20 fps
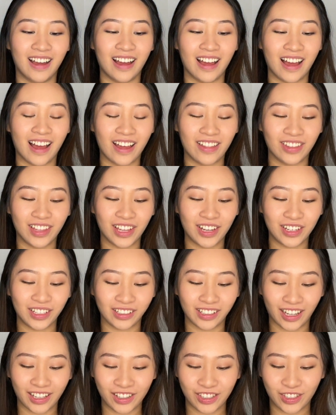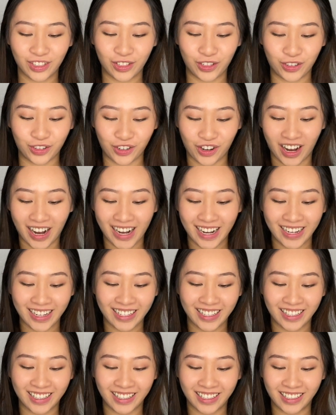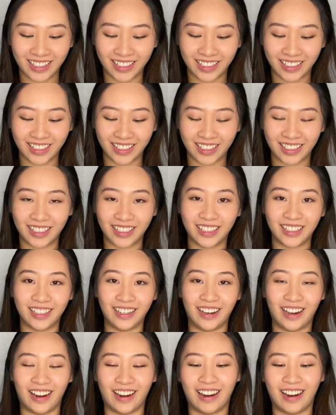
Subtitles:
And then let's try it. Okay.